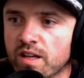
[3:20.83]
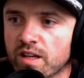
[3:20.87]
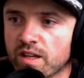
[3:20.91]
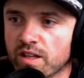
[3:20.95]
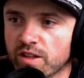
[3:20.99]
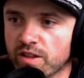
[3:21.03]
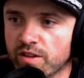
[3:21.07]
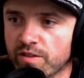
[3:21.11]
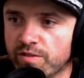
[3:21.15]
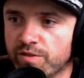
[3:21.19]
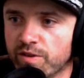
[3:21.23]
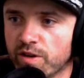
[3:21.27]

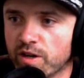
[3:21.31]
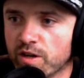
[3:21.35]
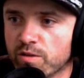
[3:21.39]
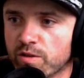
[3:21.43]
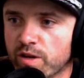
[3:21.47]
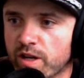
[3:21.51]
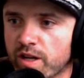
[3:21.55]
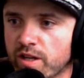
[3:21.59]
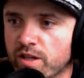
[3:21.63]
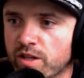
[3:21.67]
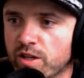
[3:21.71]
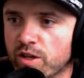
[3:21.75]
The far
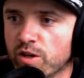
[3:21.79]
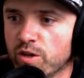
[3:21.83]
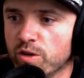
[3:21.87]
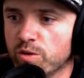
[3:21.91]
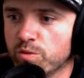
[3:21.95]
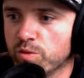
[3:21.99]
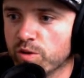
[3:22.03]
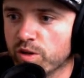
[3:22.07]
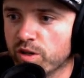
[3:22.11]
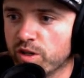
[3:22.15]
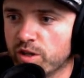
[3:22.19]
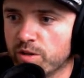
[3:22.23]
right node
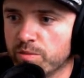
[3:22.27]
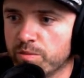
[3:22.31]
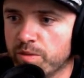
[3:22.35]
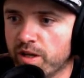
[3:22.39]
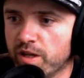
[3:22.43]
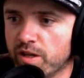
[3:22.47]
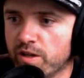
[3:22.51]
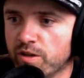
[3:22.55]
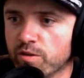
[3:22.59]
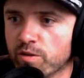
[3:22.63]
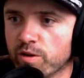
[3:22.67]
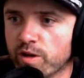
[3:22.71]
we're going to
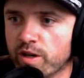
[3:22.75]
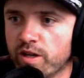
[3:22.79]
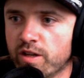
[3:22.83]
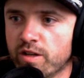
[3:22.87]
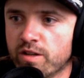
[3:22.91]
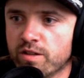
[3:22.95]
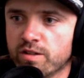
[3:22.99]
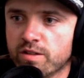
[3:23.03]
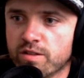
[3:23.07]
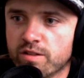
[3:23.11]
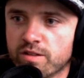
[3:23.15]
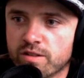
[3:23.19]
make
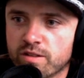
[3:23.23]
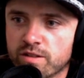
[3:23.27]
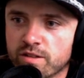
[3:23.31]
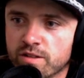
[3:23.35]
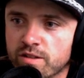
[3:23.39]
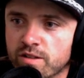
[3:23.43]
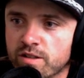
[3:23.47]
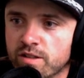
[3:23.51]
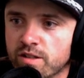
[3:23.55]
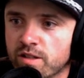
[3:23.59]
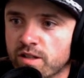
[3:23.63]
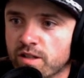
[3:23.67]
green.
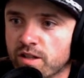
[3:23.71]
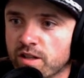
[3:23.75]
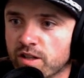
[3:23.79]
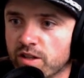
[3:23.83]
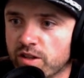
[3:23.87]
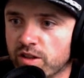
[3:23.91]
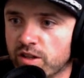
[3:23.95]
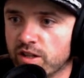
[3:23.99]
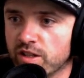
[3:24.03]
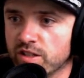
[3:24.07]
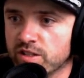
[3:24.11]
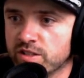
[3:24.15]

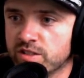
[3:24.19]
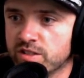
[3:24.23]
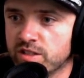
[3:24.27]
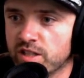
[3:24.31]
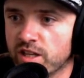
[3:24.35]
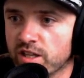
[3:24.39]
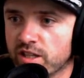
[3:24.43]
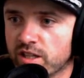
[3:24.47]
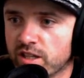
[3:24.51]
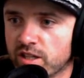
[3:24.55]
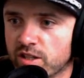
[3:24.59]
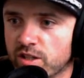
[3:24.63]
The
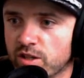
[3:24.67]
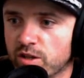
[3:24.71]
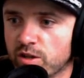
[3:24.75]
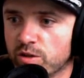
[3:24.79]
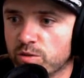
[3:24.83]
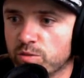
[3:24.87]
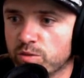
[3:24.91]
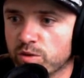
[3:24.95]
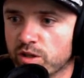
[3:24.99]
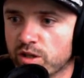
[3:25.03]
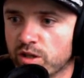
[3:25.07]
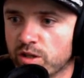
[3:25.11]
second node
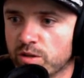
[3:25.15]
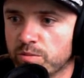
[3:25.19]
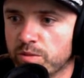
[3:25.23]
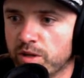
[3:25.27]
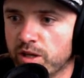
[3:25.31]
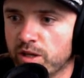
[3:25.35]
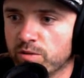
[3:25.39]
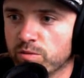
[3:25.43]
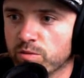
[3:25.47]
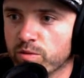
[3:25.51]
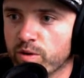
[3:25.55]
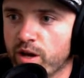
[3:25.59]
we're going to
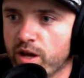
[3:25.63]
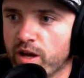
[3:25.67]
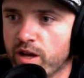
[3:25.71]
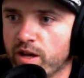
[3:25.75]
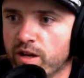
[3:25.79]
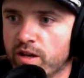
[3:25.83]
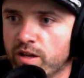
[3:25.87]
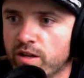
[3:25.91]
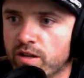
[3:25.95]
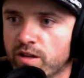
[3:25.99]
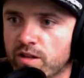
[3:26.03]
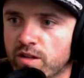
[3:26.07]
make
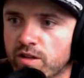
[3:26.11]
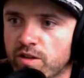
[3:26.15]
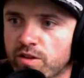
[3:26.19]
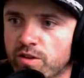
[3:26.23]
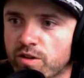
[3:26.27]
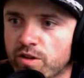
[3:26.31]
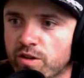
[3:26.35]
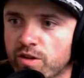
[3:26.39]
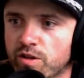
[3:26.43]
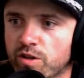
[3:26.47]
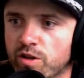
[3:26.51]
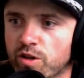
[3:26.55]
red.
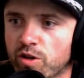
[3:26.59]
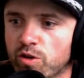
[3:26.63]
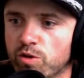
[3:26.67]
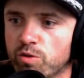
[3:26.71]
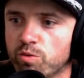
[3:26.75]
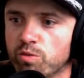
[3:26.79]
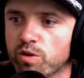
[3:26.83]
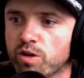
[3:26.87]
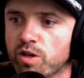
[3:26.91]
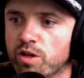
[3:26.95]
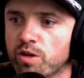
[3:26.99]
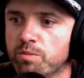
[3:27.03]
Third node
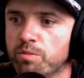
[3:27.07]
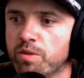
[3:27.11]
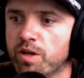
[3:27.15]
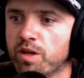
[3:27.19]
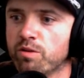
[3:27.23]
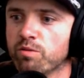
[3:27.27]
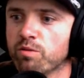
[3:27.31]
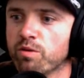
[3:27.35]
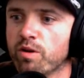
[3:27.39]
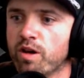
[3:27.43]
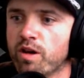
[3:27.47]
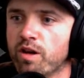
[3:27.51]
we're going to
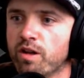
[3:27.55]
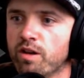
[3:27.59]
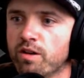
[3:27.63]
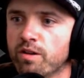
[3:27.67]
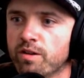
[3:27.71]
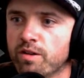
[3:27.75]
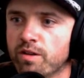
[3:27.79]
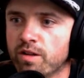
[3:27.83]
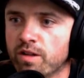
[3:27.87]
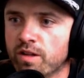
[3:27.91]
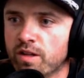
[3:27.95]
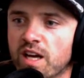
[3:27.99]
make red.
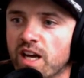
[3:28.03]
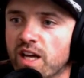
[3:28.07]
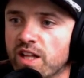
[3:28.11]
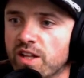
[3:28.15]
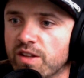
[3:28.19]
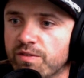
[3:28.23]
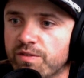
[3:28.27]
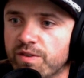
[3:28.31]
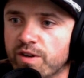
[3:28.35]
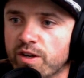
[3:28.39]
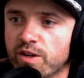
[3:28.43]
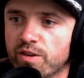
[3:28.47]
And the
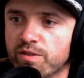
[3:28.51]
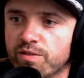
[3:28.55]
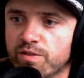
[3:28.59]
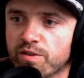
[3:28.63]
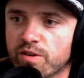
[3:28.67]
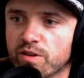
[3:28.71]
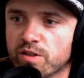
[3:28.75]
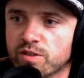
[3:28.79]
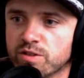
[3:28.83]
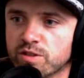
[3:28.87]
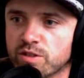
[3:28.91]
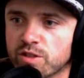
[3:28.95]
very
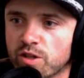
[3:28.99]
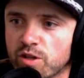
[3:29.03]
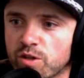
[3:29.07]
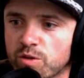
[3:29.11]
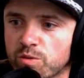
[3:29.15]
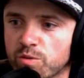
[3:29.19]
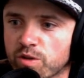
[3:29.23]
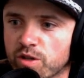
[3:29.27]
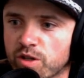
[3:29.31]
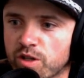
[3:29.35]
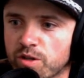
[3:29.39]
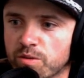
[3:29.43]
first node
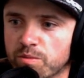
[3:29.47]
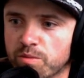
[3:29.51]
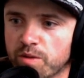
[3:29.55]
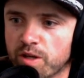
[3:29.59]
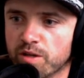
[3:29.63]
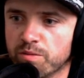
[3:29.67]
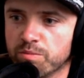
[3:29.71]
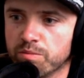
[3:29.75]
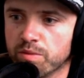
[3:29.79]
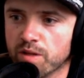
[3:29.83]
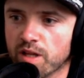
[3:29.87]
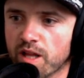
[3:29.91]
we're going to
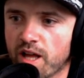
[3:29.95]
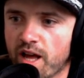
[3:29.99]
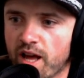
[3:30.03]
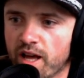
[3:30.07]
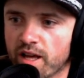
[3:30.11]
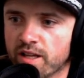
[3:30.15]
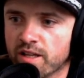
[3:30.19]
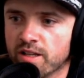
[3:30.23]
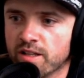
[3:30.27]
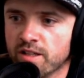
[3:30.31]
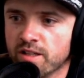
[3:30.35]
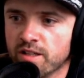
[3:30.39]
make
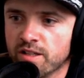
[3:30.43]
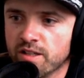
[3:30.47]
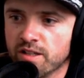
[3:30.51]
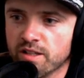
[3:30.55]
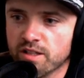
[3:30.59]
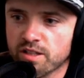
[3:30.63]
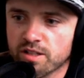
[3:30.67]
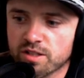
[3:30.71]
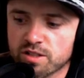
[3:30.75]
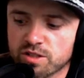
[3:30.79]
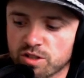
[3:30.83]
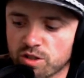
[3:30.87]
black.
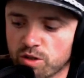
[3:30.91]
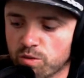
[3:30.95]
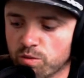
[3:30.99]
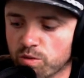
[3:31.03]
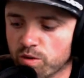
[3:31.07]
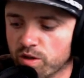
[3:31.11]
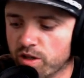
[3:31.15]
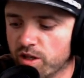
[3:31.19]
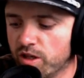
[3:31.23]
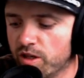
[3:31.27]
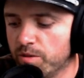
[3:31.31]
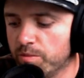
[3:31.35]
So we're
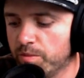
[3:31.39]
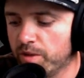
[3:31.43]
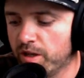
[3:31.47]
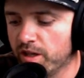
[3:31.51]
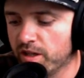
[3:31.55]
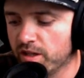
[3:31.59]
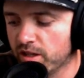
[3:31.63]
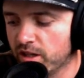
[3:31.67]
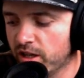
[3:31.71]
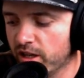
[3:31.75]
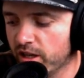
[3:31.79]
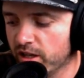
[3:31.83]
going to make
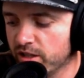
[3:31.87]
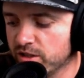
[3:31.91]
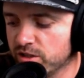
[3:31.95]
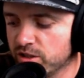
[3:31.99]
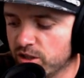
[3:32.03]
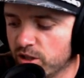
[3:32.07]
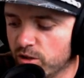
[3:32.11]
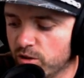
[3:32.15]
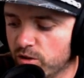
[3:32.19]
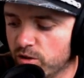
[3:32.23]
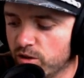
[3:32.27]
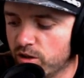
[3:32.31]
a hex code